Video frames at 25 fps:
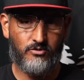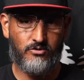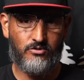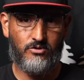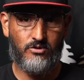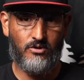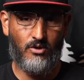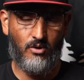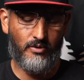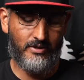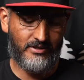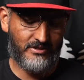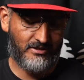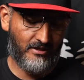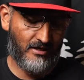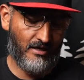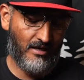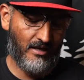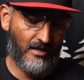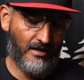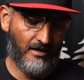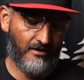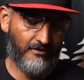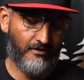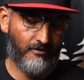notice in a
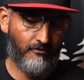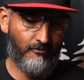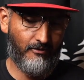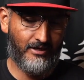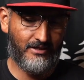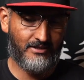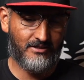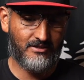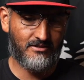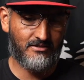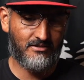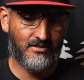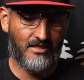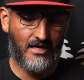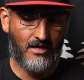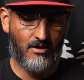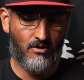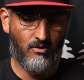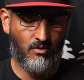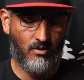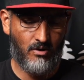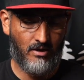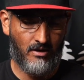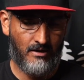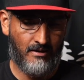lot of the races
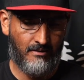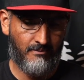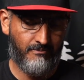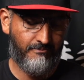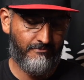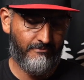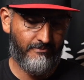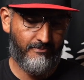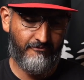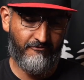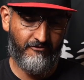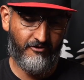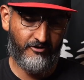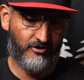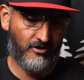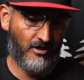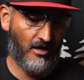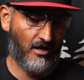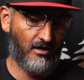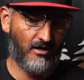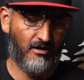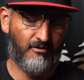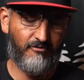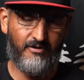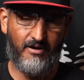now,
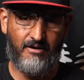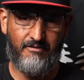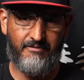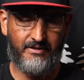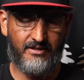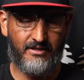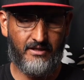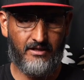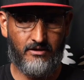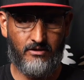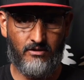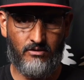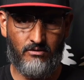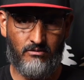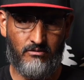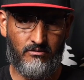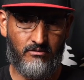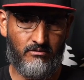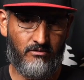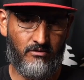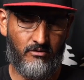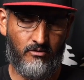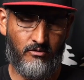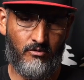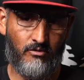photography,
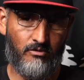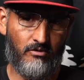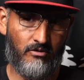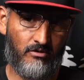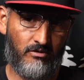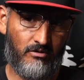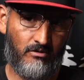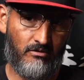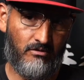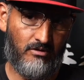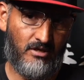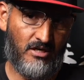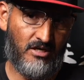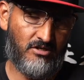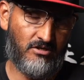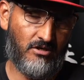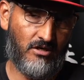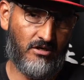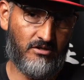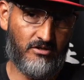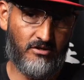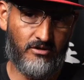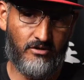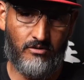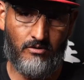everything, they're
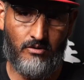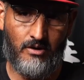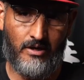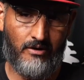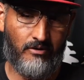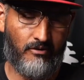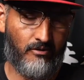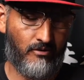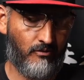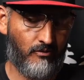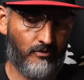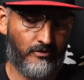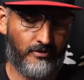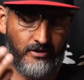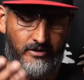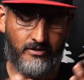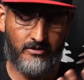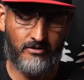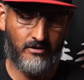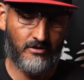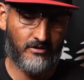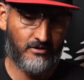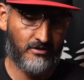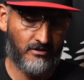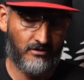charging you, I don't know what they're
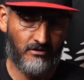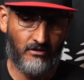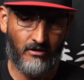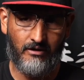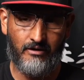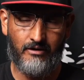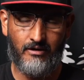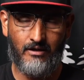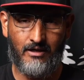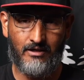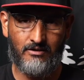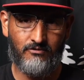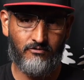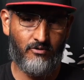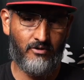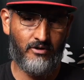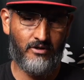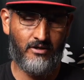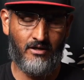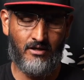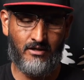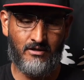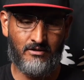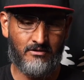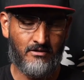charging, $30,
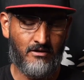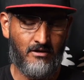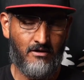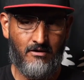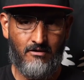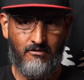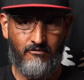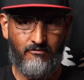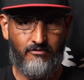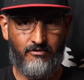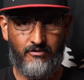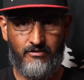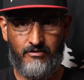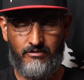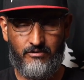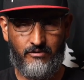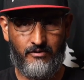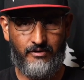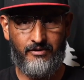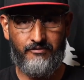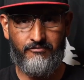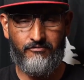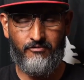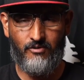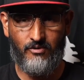$40 for
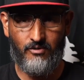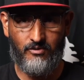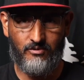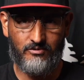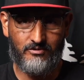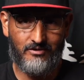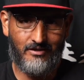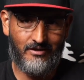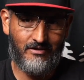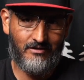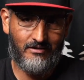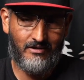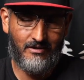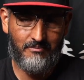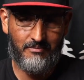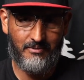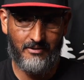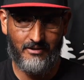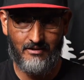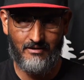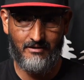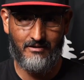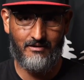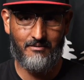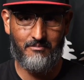3 photos, and
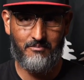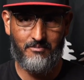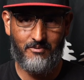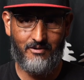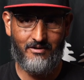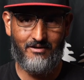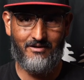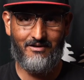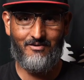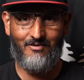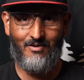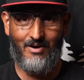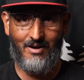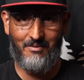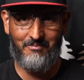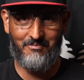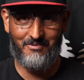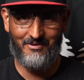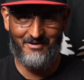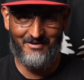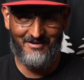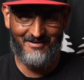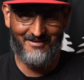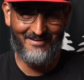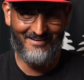typically they're pretty
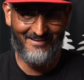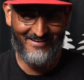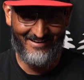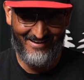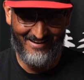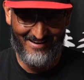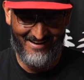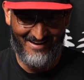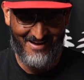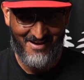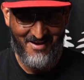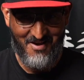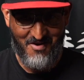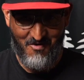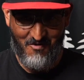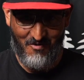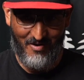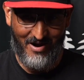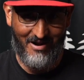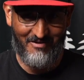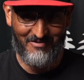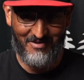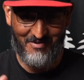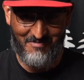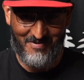crappy. We
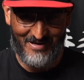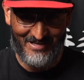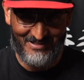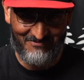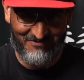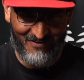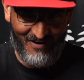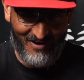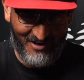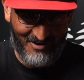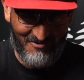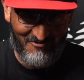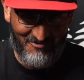have the best fucking